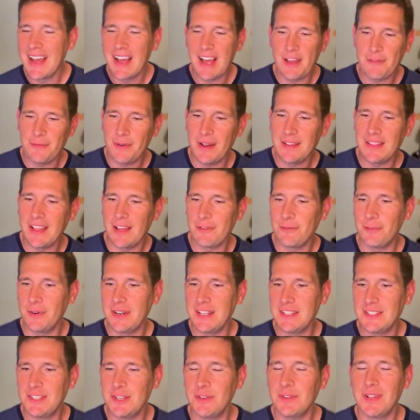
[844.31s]
I find that
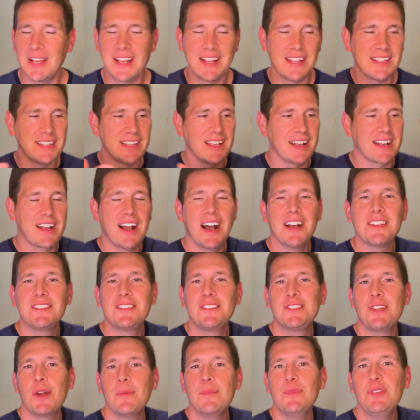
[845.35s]
funny too. Like a
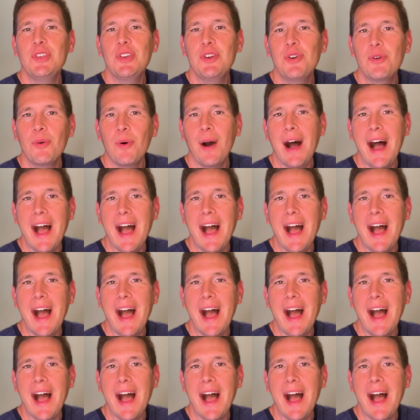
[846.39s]
custom U